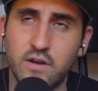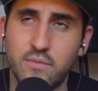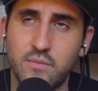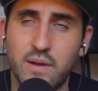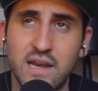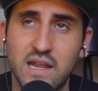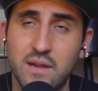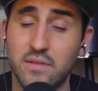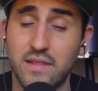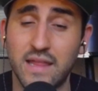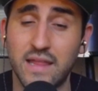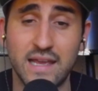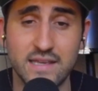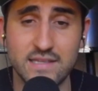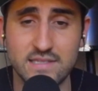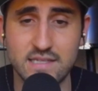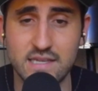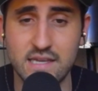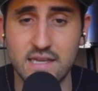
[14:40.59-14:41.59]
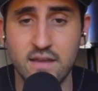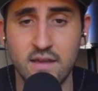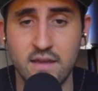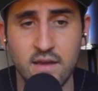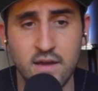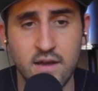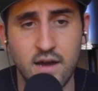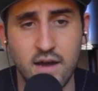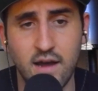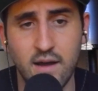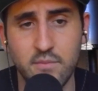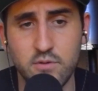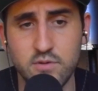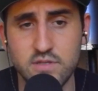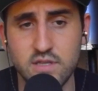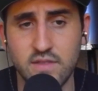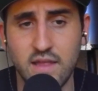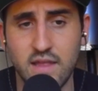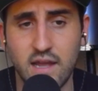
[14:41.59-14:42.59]
friend of mine named Legacy,
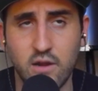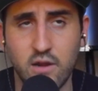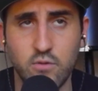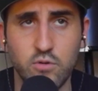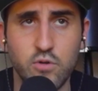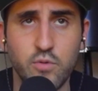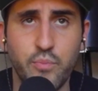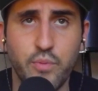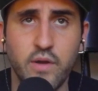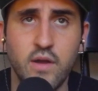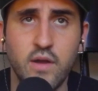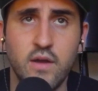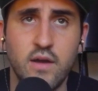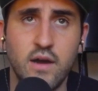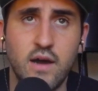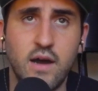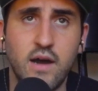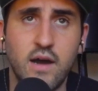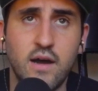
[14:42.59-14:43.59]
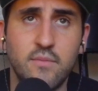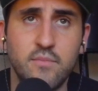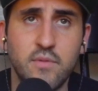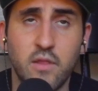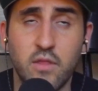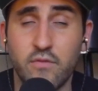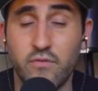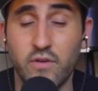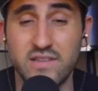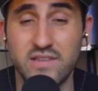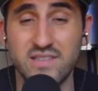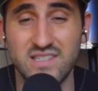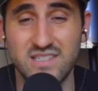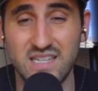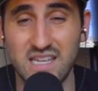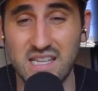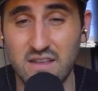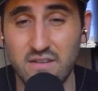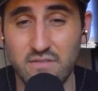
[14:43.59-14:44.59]
who's in that group. Another
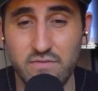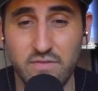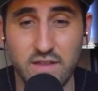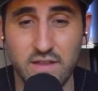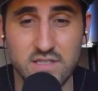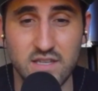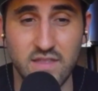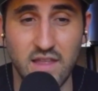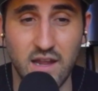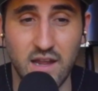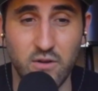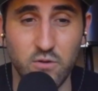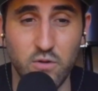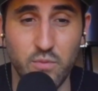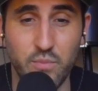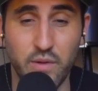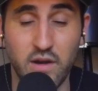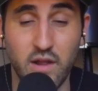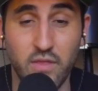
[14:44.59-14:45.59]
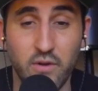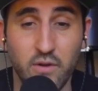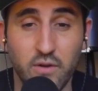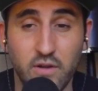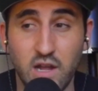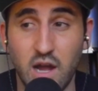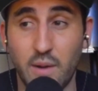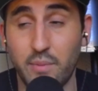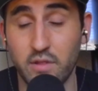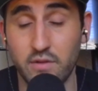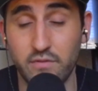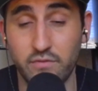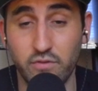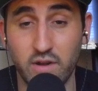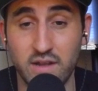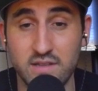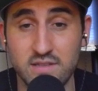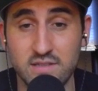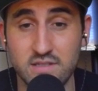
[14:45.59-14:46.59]
friend, Steve, that's in that group. Another couple
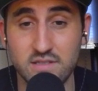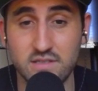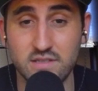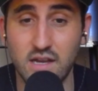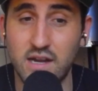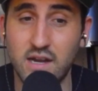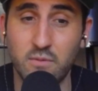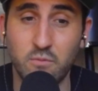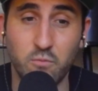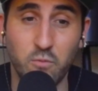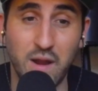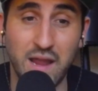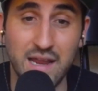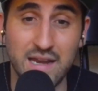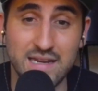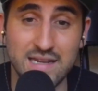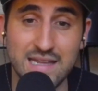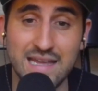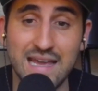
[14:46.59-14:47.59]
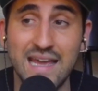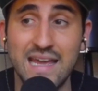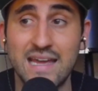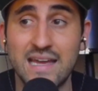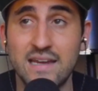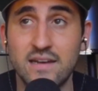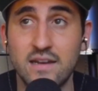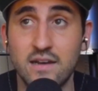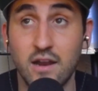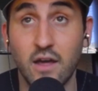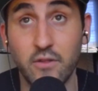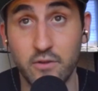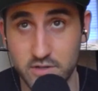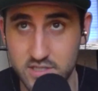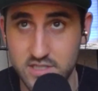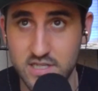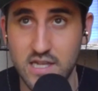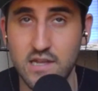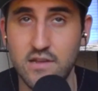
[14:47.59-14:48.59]
of friends, Randy and
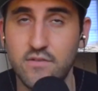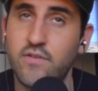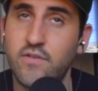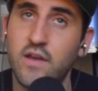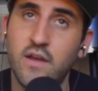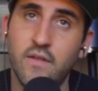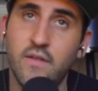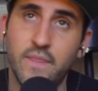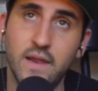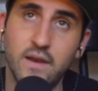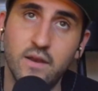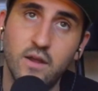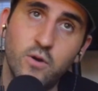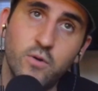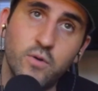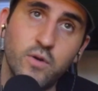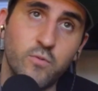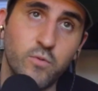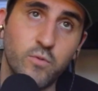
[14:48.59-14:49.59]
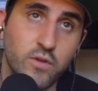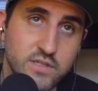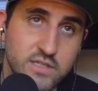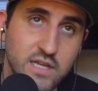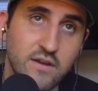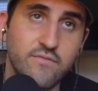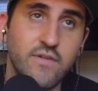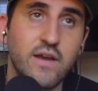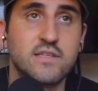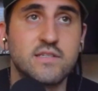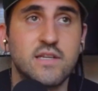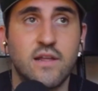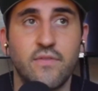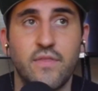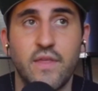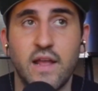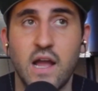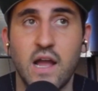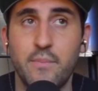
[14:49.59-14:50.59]
another Steve, that own a real estate
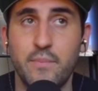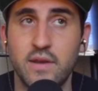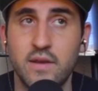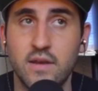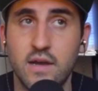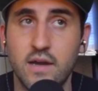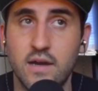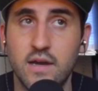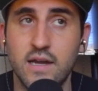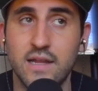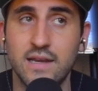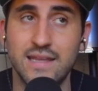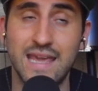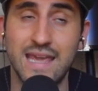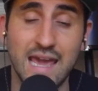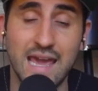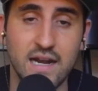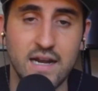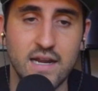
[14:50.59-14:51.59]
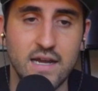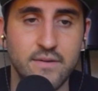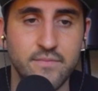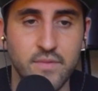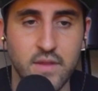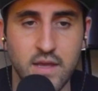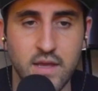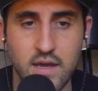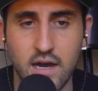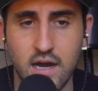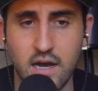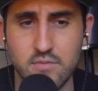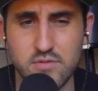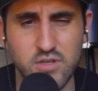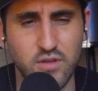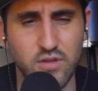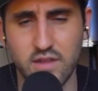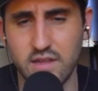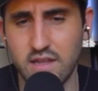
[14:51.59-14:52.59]
investing thing up in Canada.
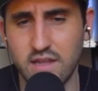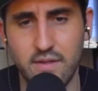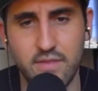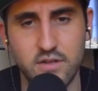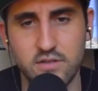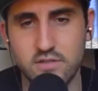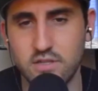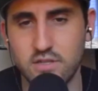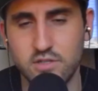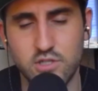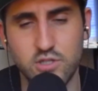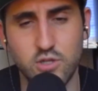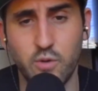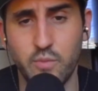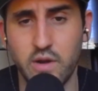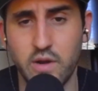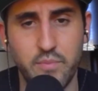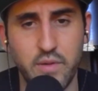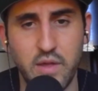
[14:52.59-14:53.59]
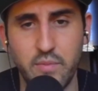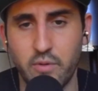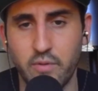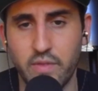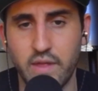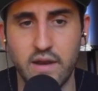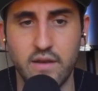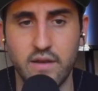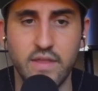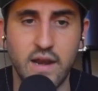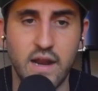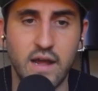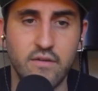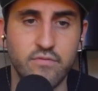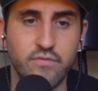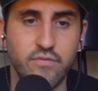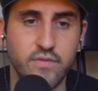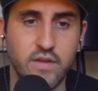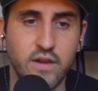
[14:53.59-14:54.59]
There's so many people that
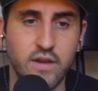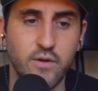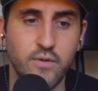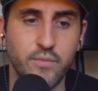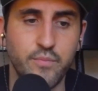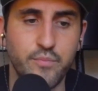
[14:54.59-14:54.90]
I've